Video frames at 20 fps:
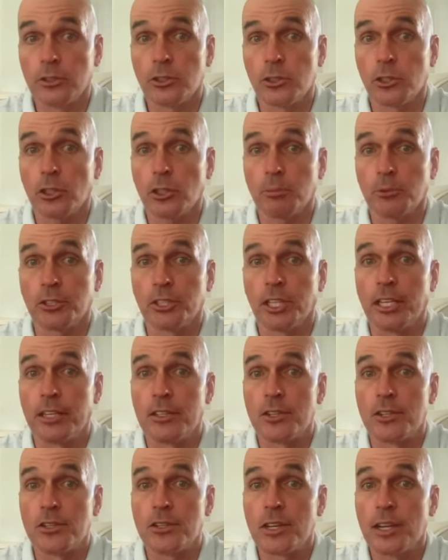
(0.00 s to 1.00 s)

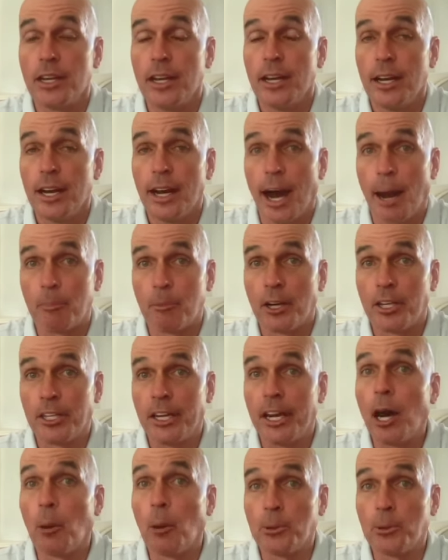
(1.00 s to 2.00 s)
circumstances, I'm ready
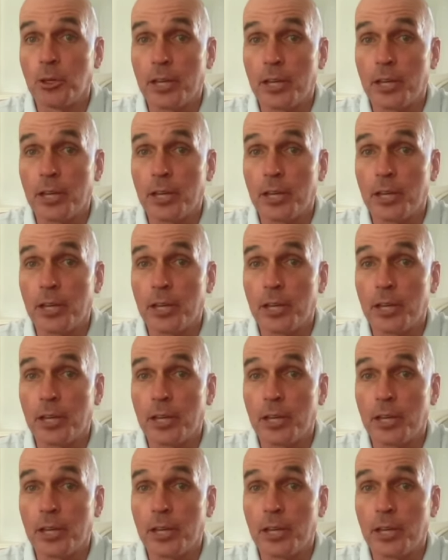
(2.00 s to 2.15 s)
to help you